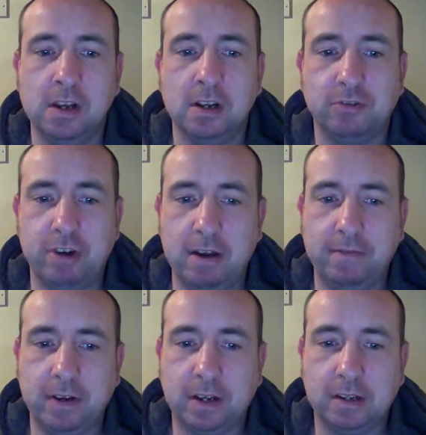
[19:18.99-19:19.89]

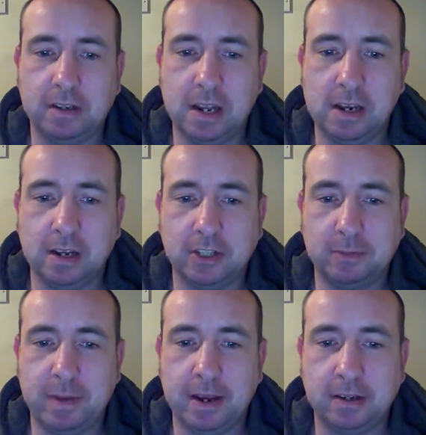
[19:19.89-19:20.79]
traffic they
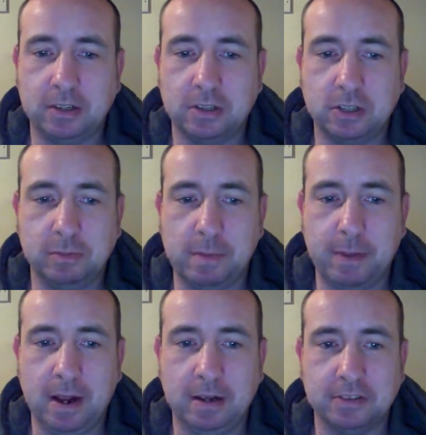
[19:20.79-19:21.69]
expect to be
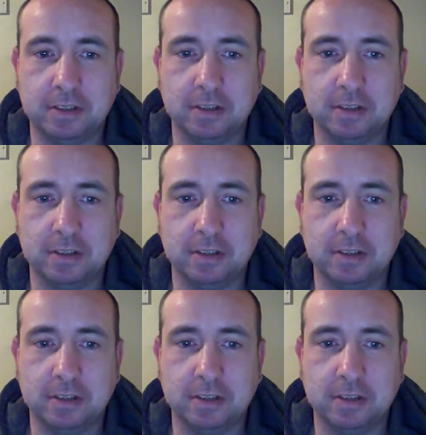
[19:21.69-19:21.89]
passed.